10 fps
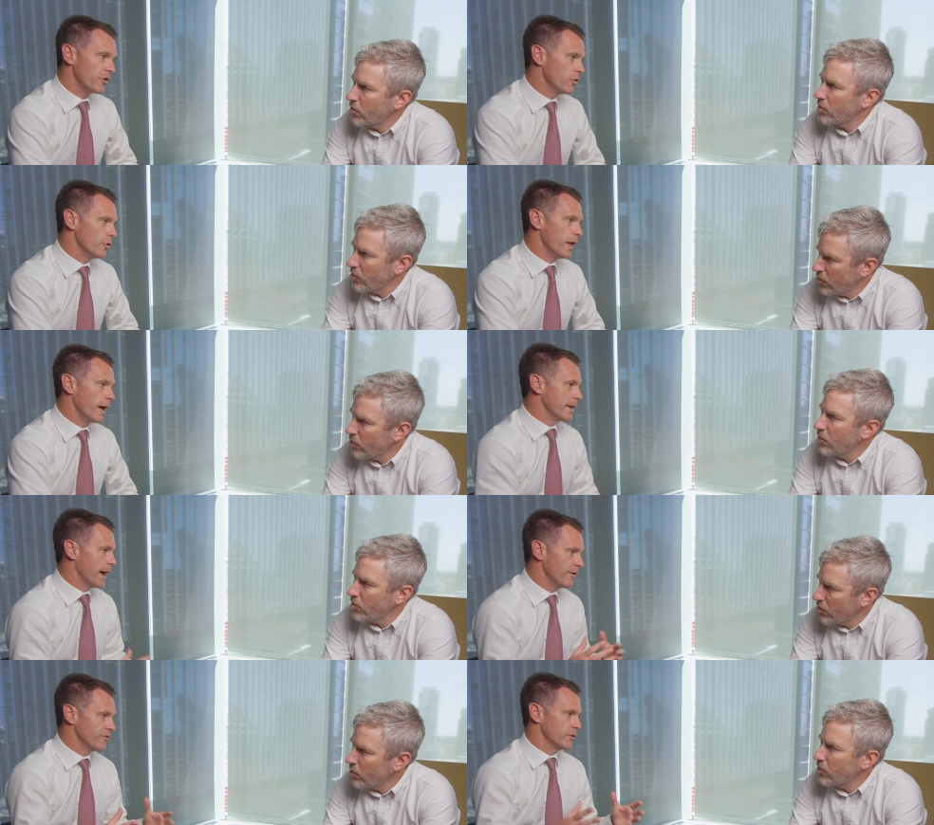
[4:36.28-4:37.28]
Speaker 1: to do that.
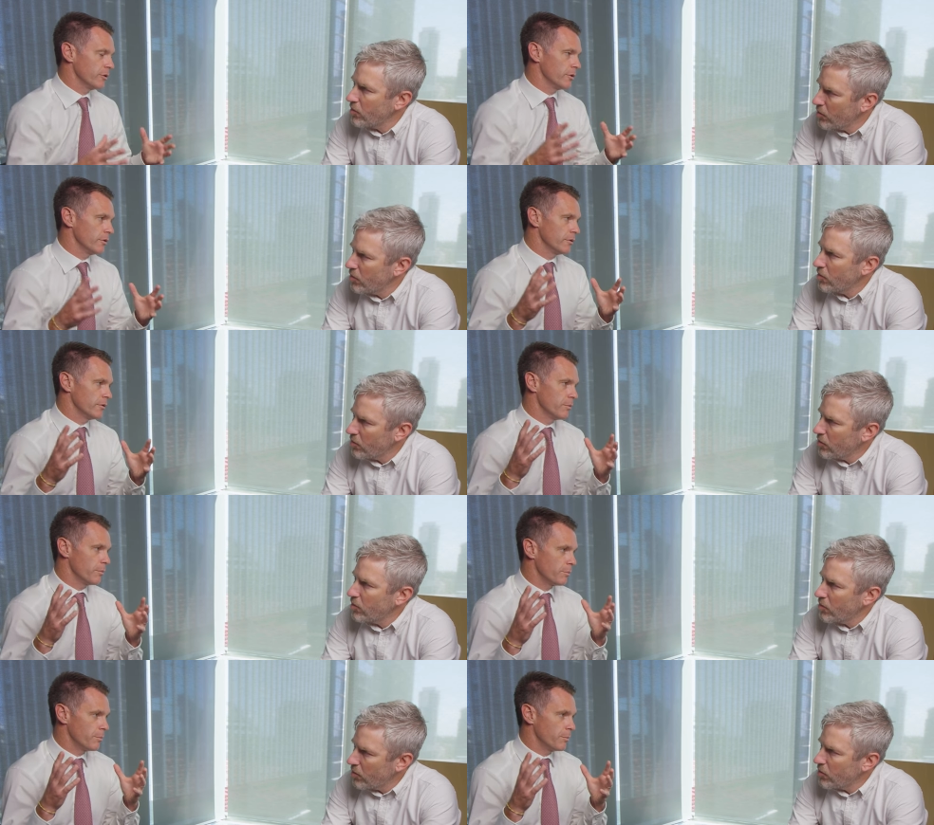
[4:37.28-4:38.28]
You have to
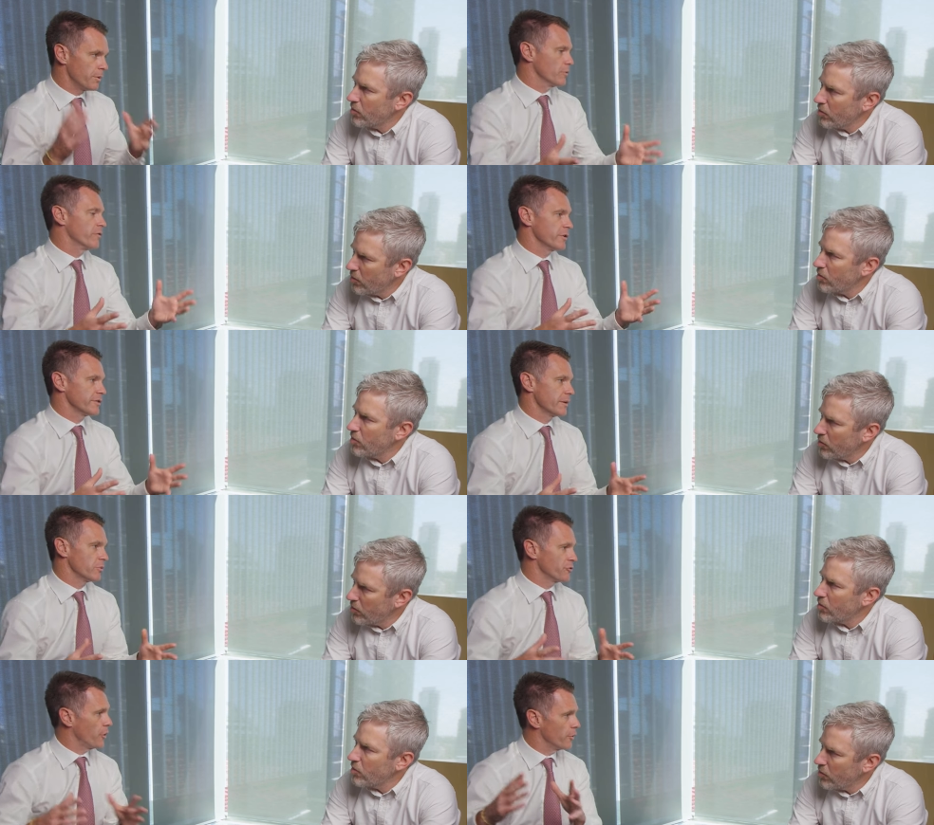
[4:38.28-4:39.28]
build, for
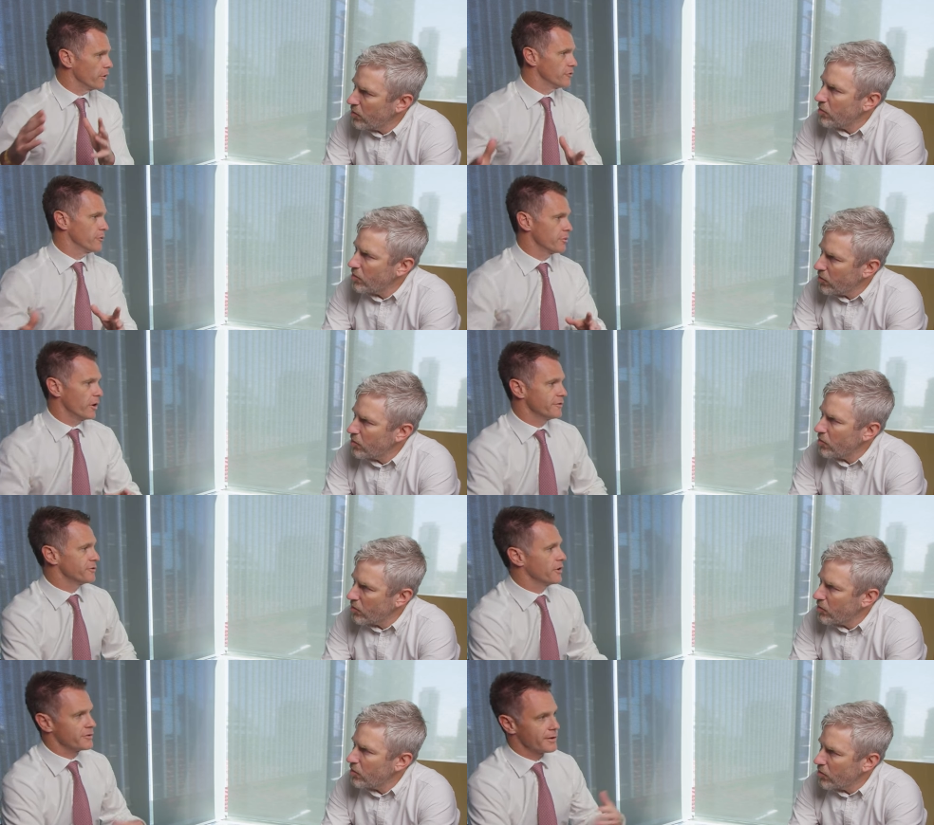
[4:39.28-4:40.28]
example, toll roads and
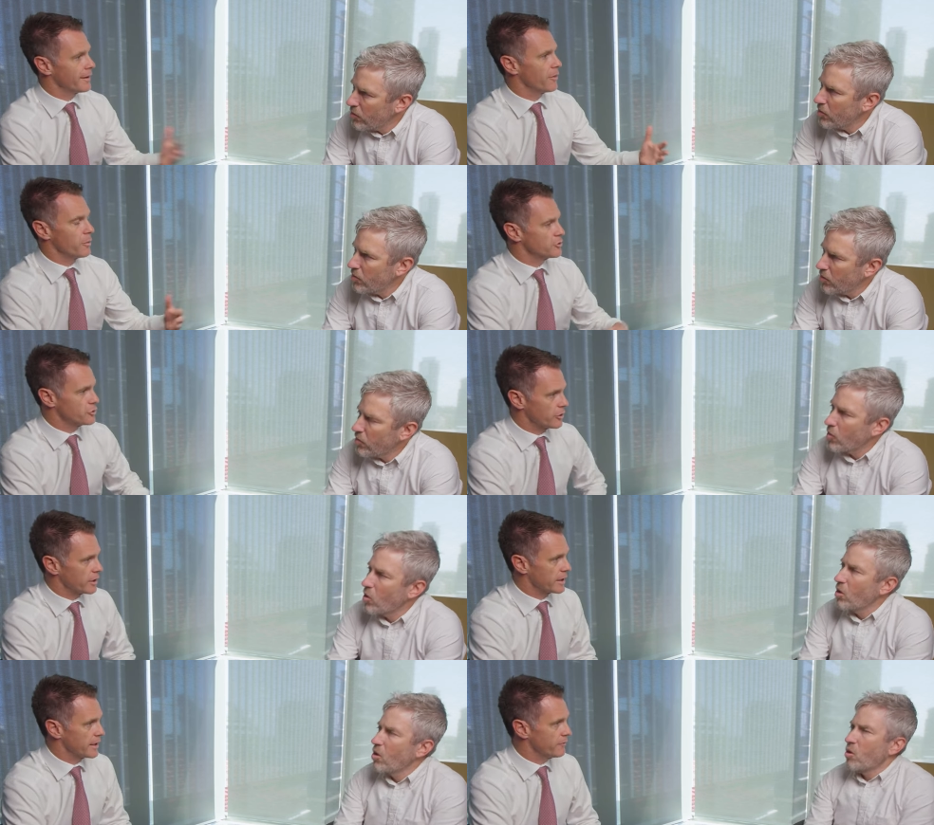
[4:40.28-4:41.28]
privatise it. Otherwise, you're
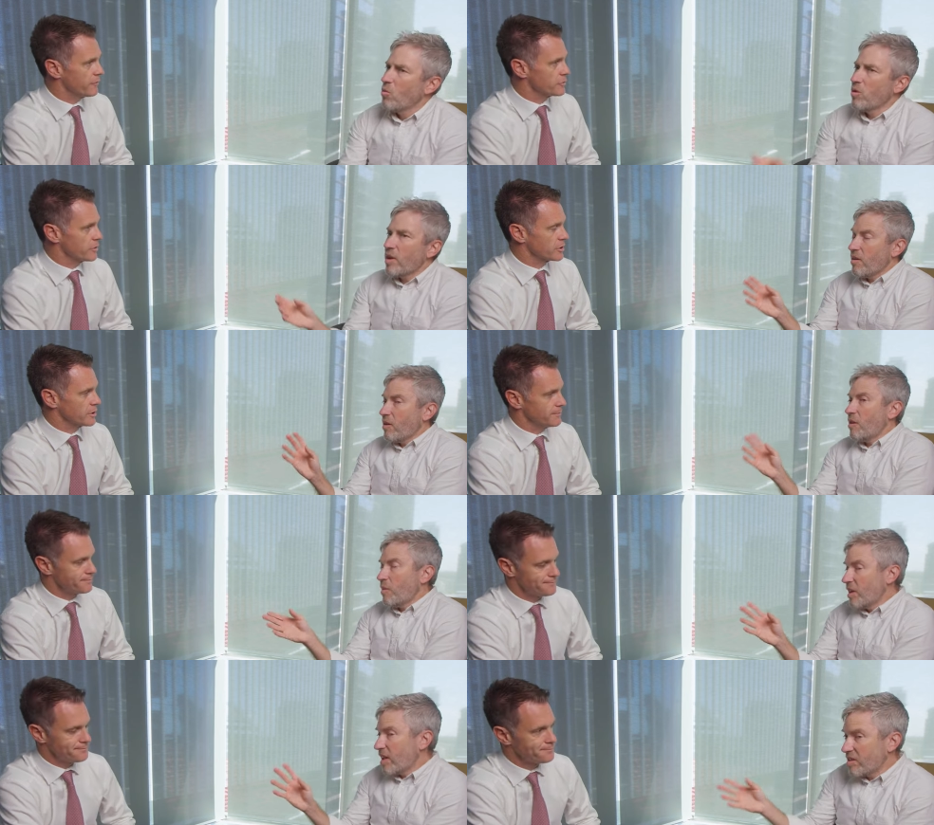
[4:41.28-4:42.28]
not going to get infrastructure. Well,
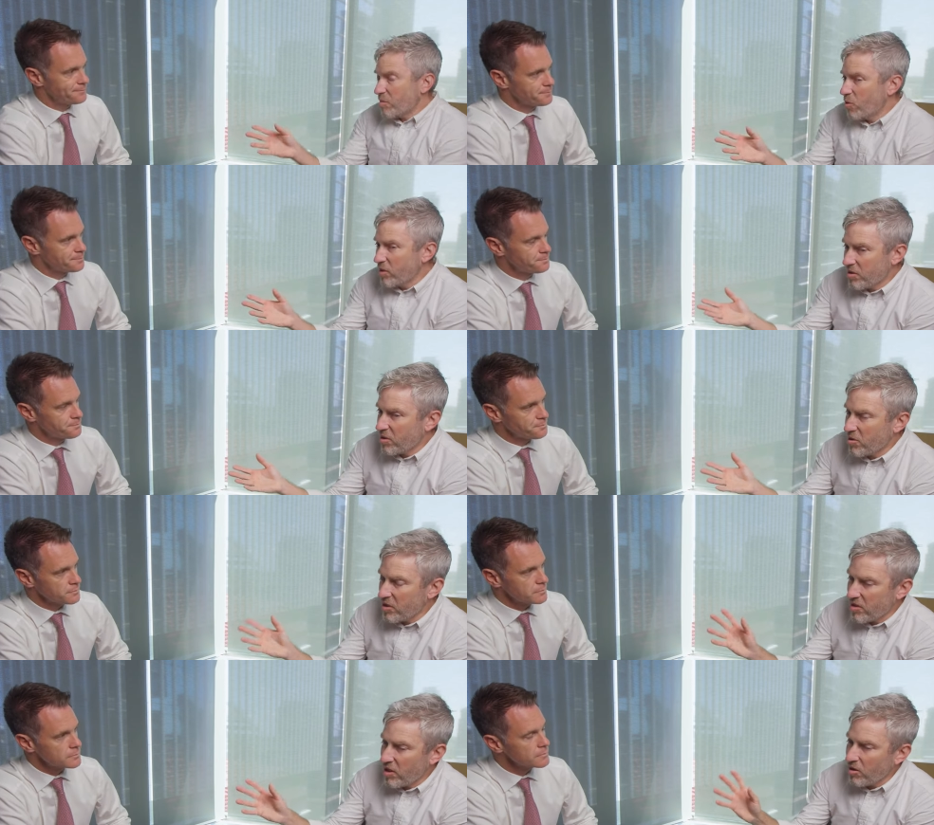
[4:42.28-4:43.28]
that, I mean,
Speaker 2: that's the point too,
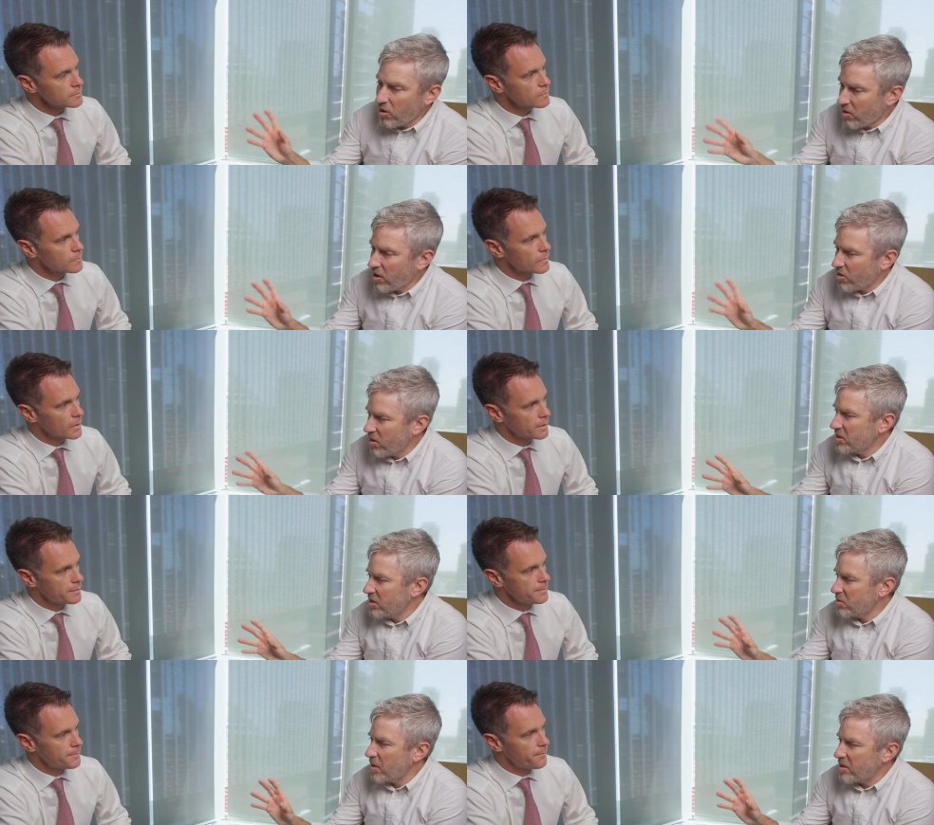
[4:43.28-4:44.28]
Chris. There, a lot of their
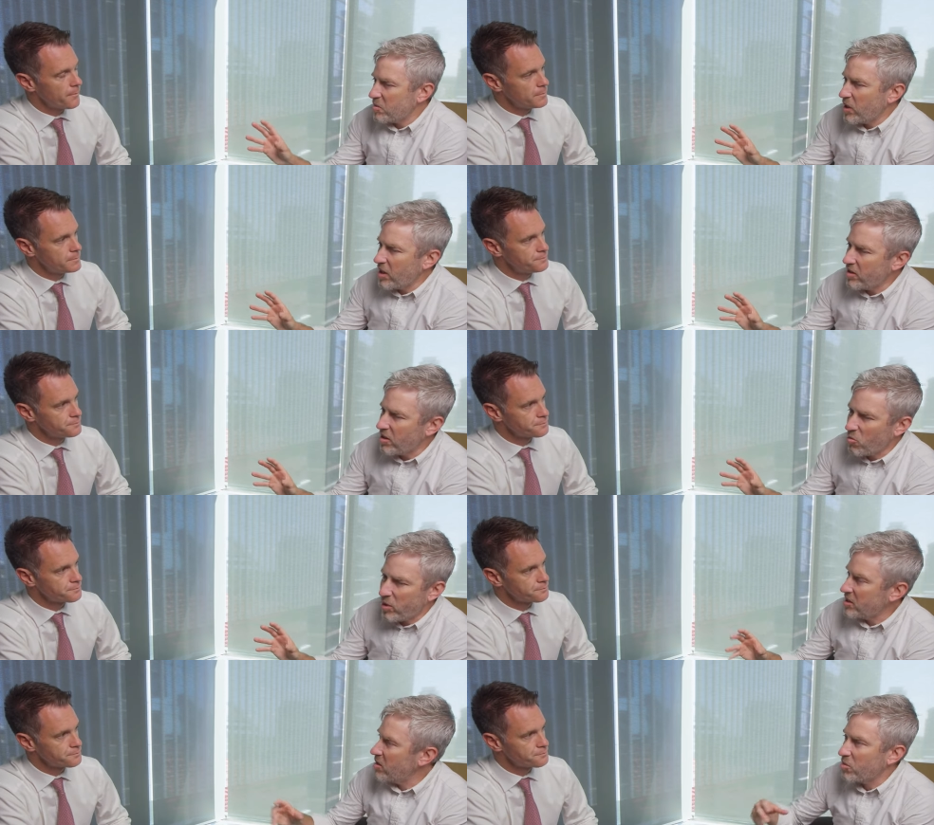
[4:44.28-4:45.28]
criticism has been that
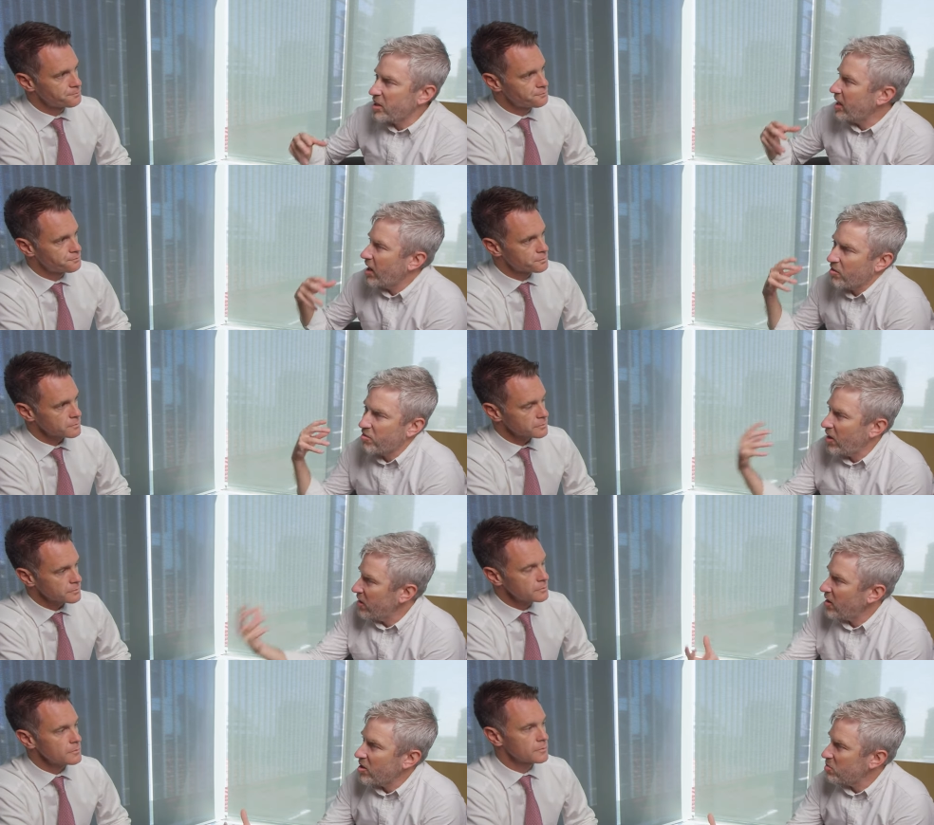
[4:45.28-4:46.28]
we simply can't
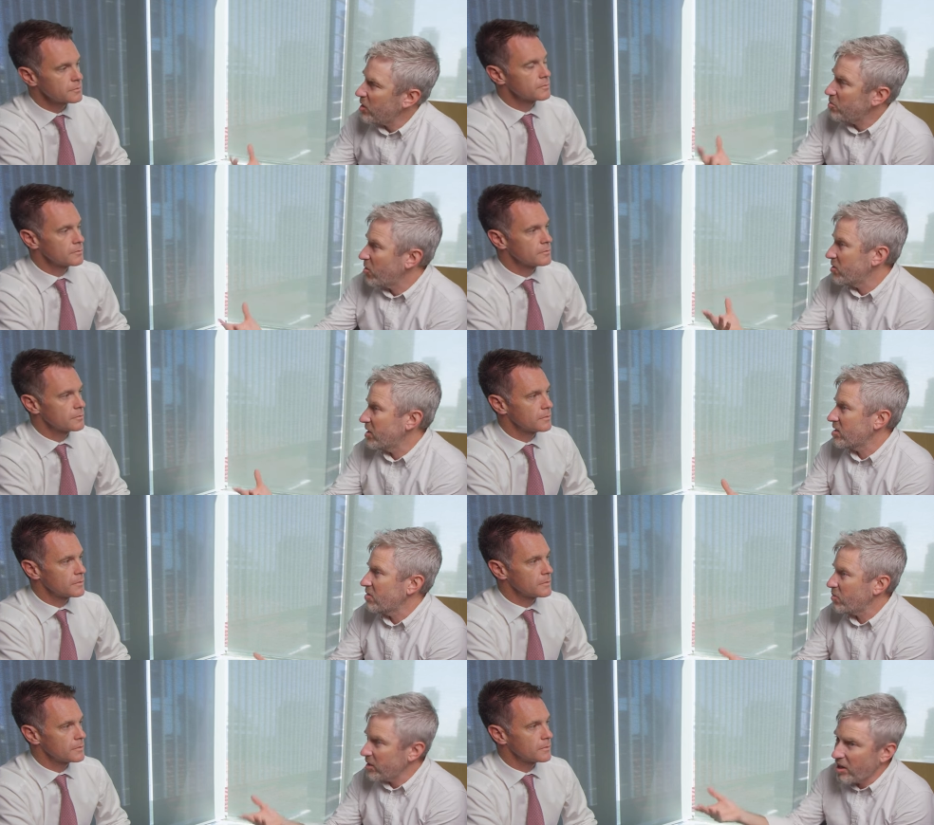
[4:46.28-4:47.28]
fund those big projects
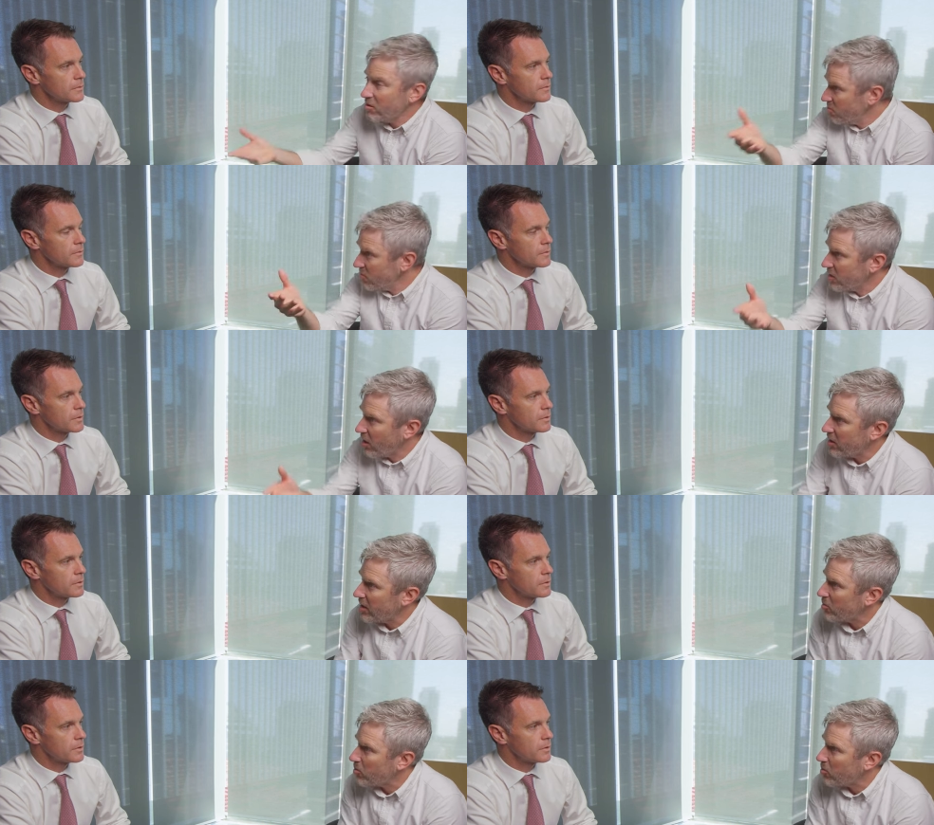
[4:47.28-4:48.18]
if we don't go down